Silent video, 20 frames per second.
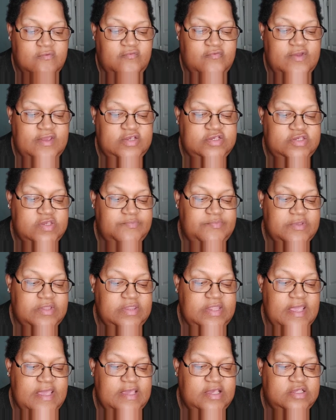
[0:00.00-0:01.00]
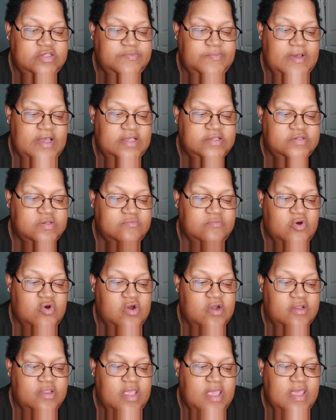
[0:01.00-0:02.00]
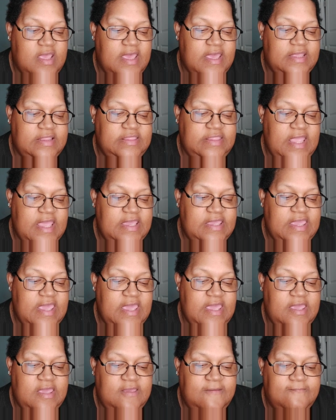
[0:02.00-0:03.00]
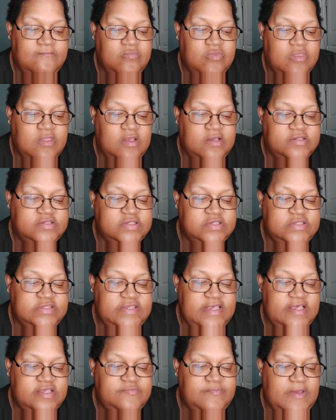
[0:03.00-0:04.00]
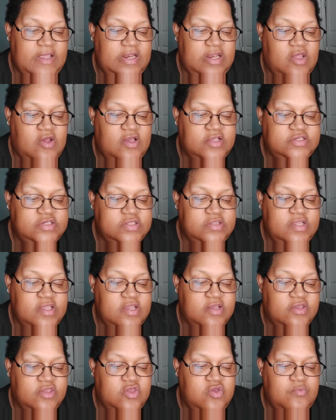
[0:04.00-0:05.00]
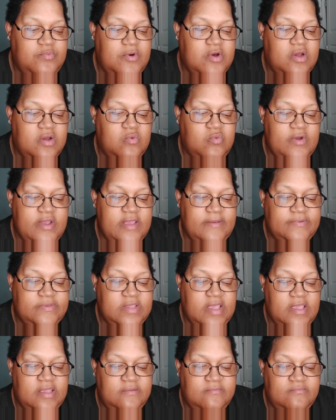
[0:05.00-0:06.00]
Free Shipping Day sponsor marked a decade of success by launching their coupon website.